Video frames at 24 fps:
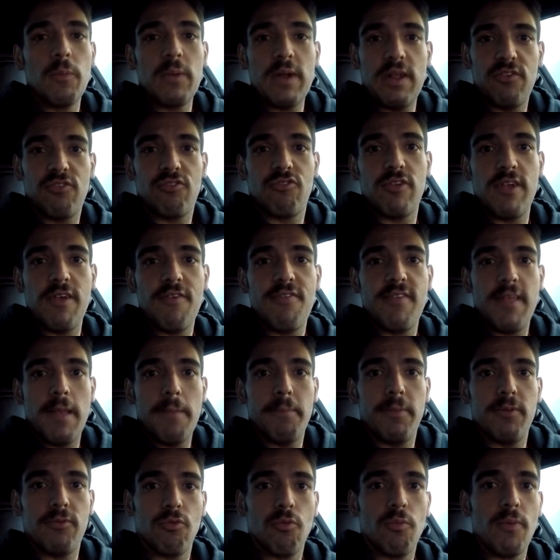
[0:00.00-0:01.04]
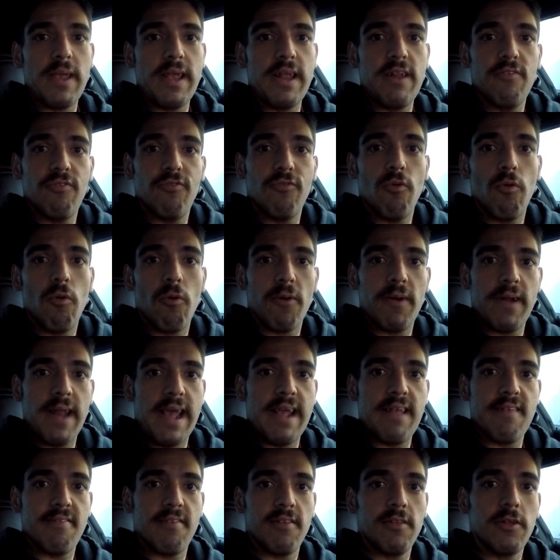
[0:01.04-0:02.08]
when it shifts in between four and
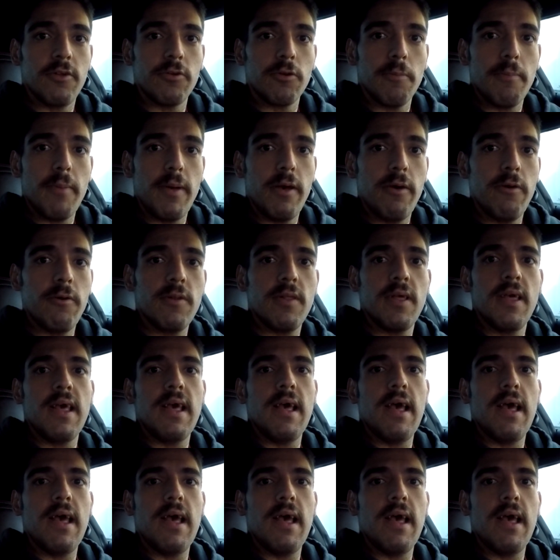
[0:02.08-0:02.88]
eight cylinder mode.